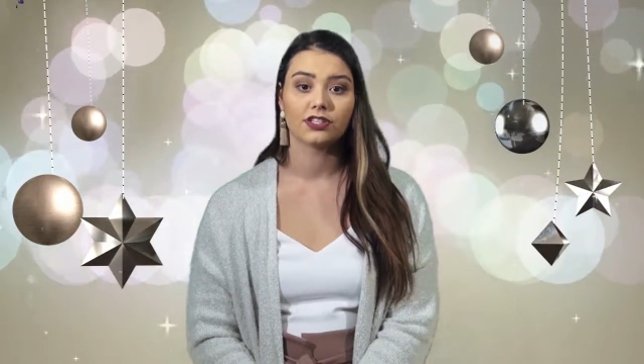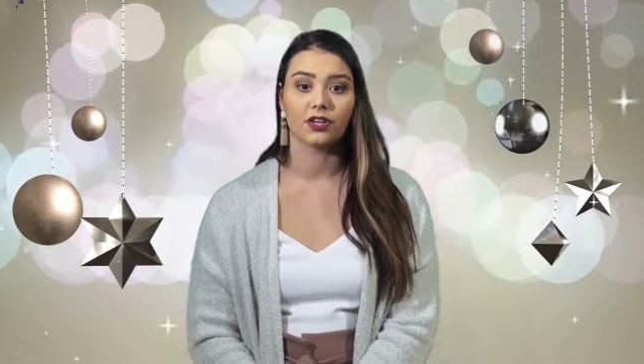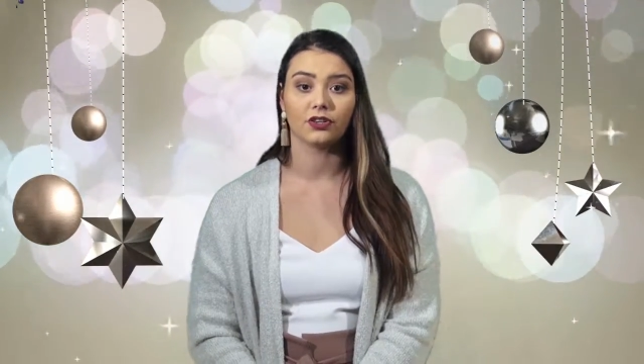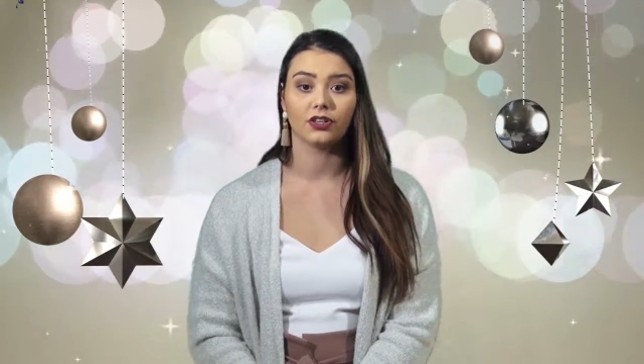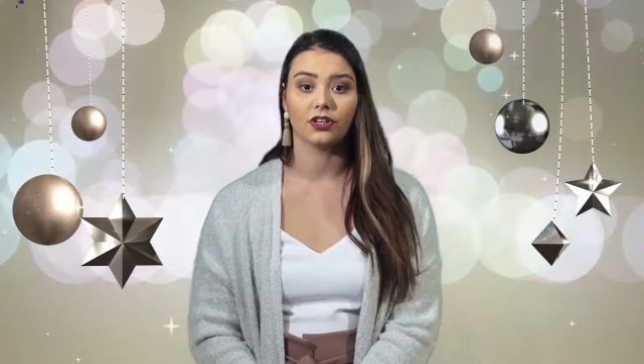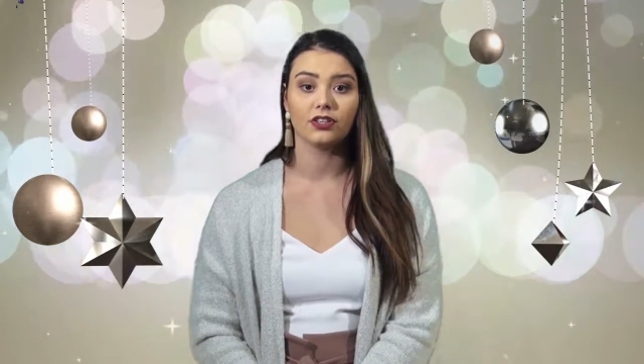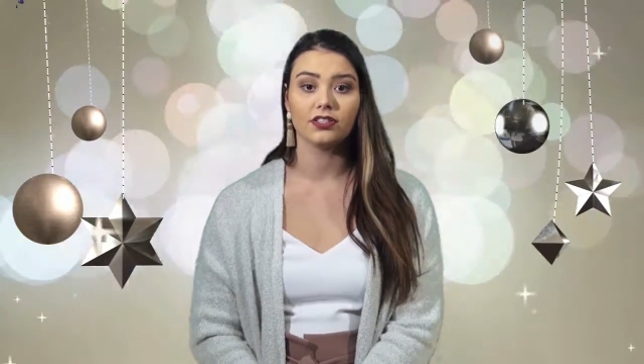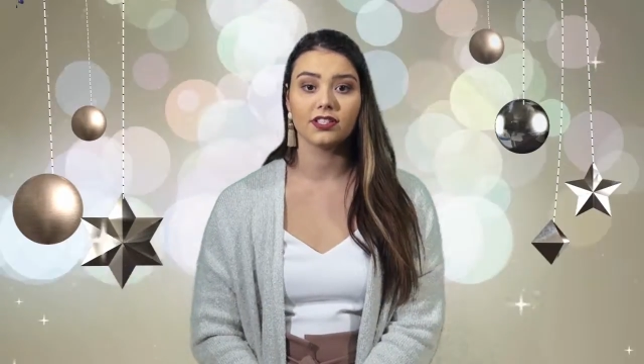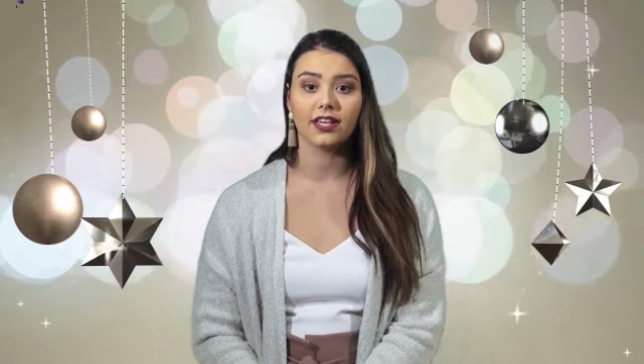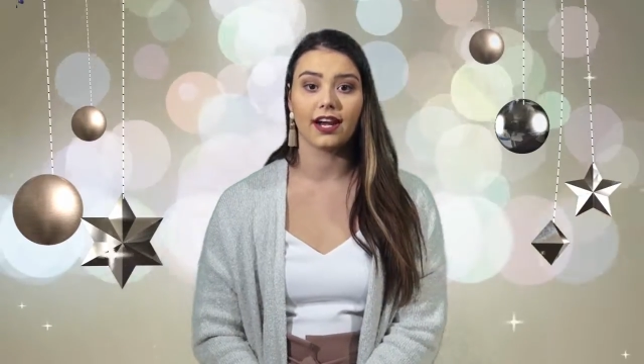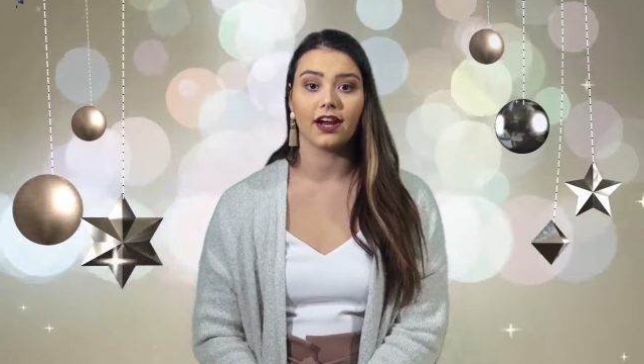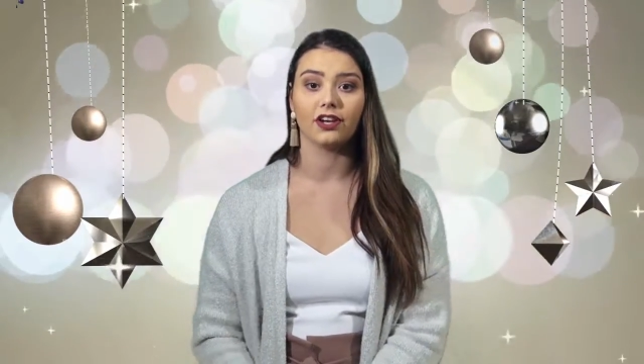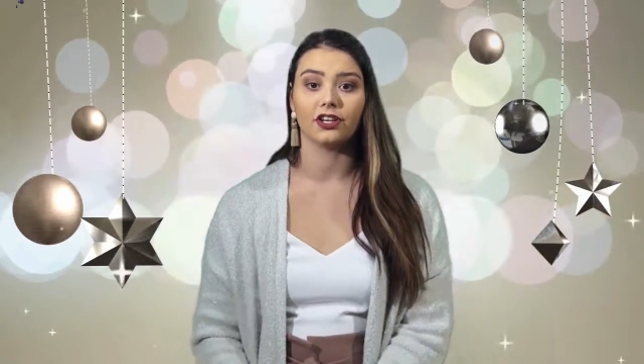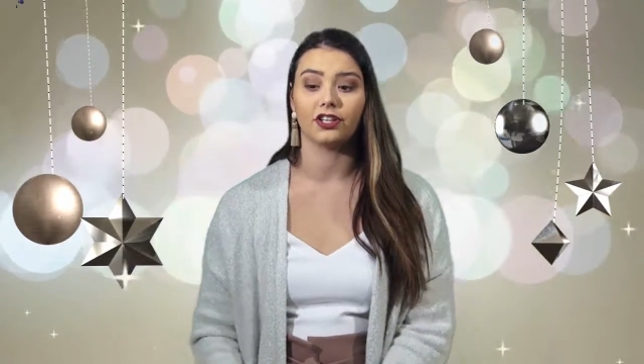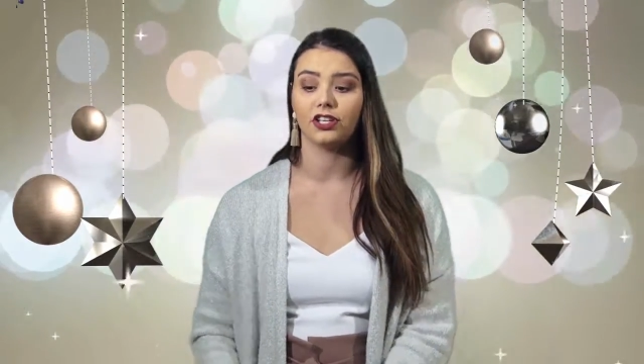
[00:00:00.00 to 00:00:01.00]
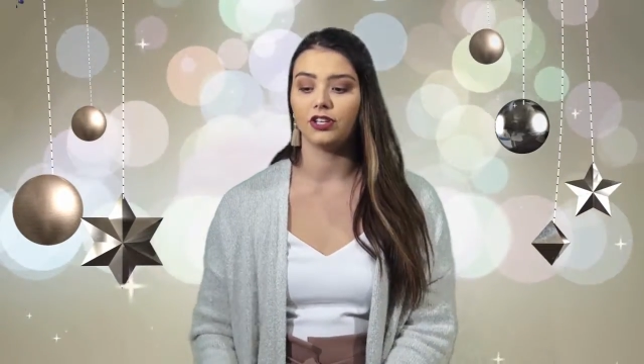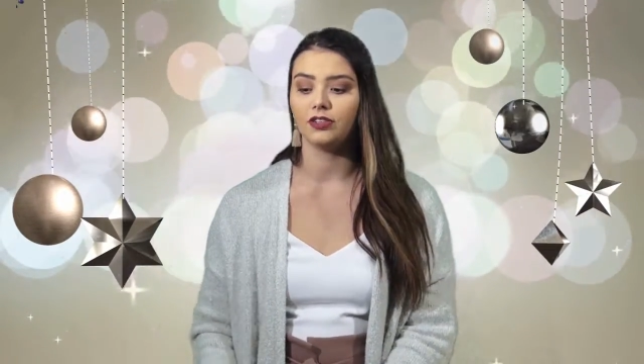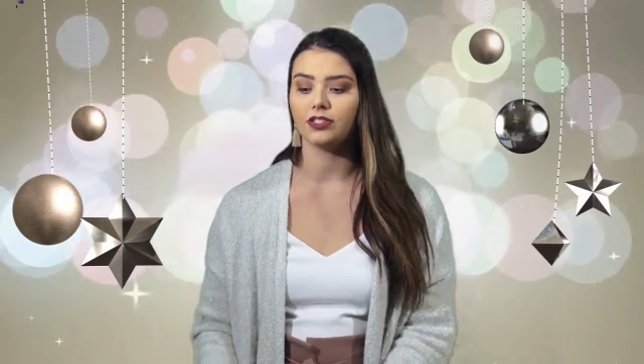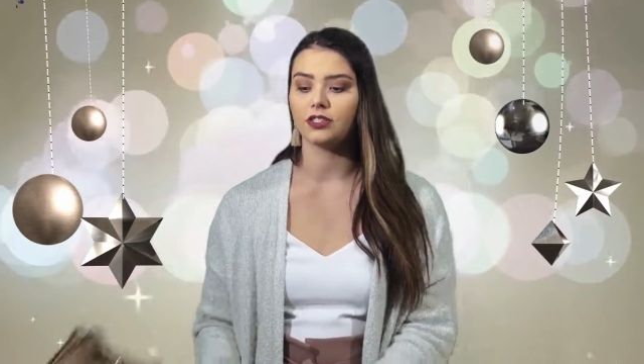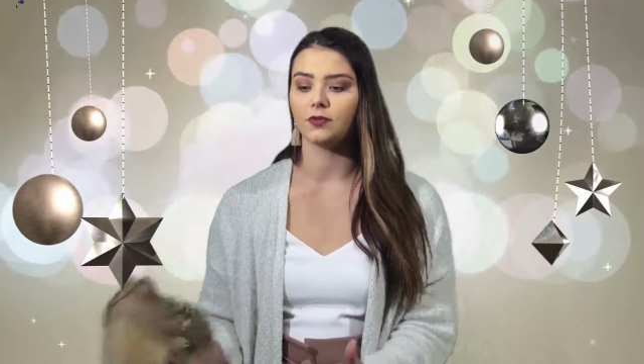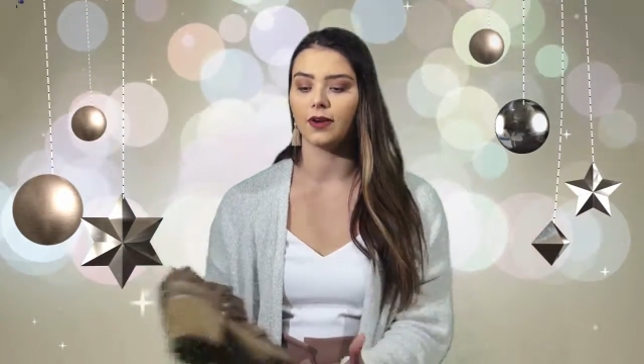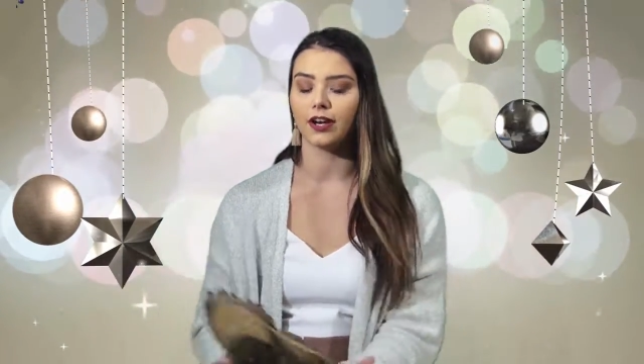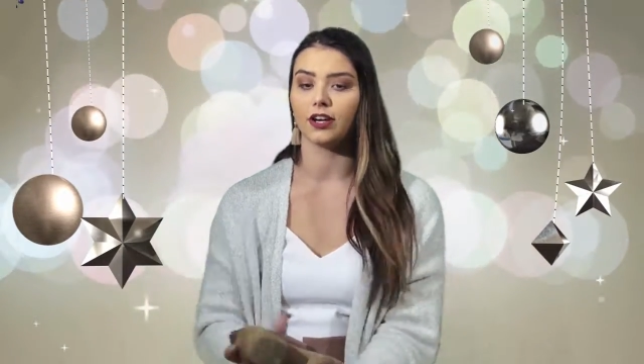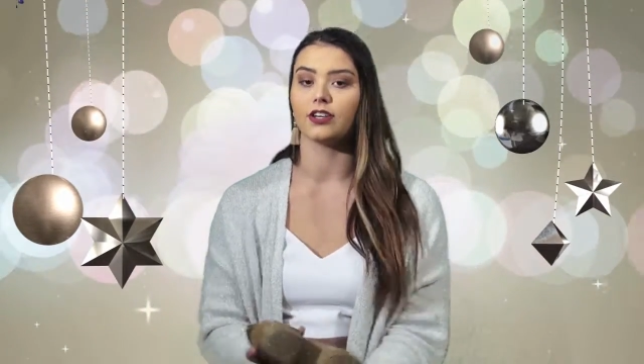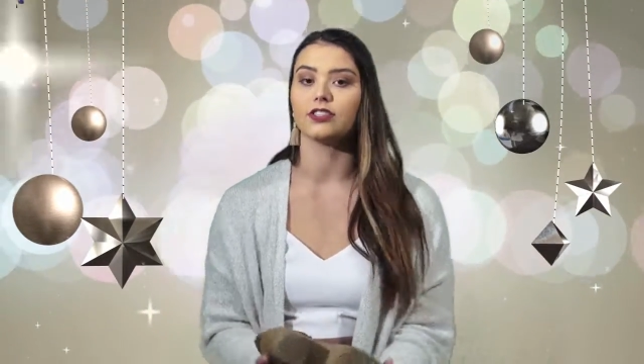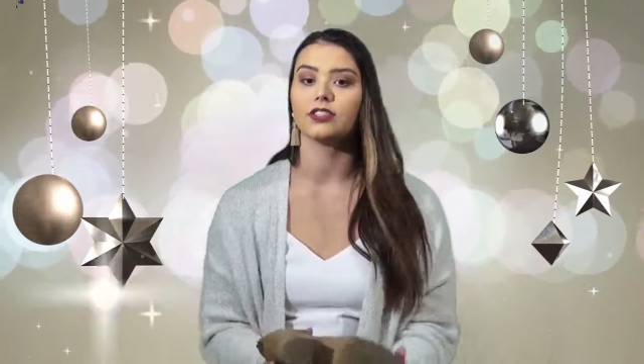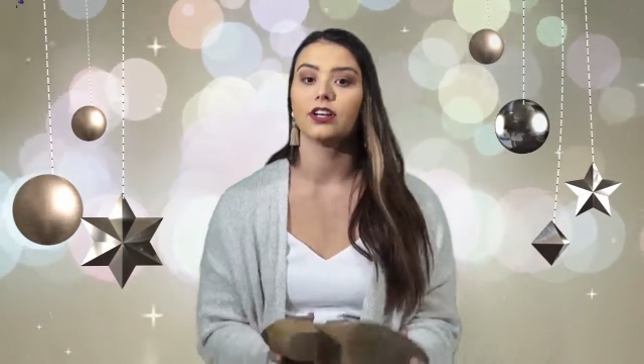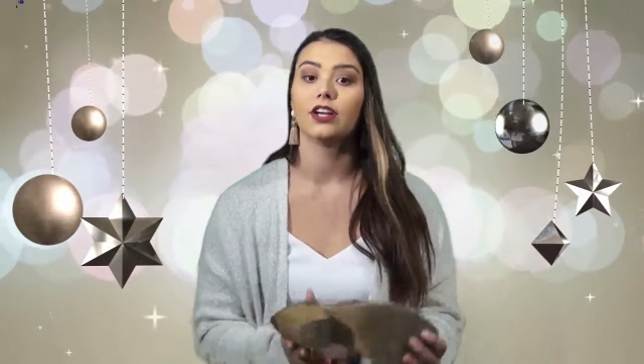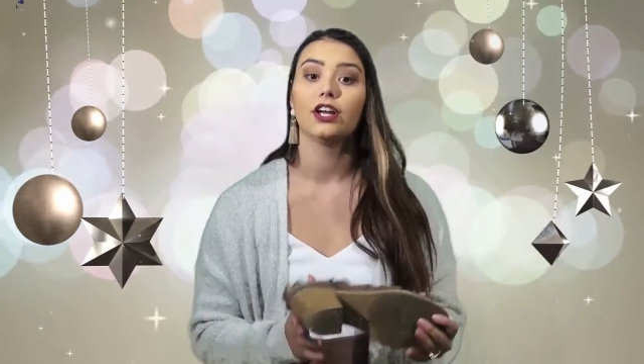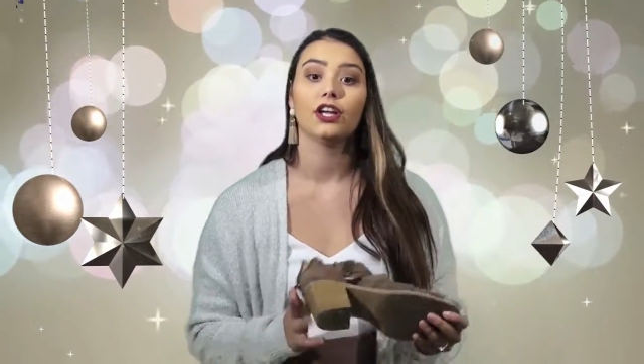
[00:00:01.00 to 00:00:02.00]
So girls, get out your cute
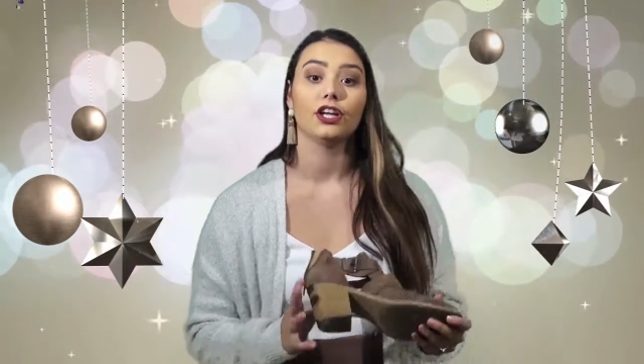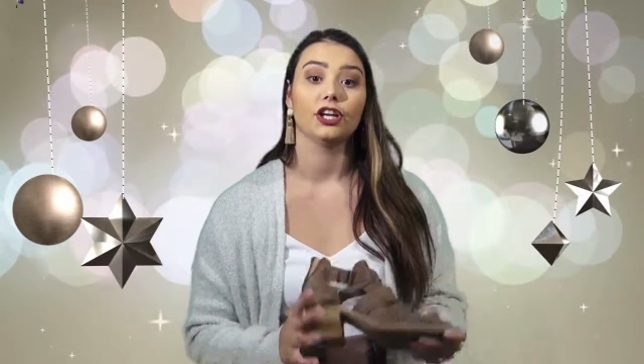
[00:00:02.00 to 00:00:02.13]
sweaters,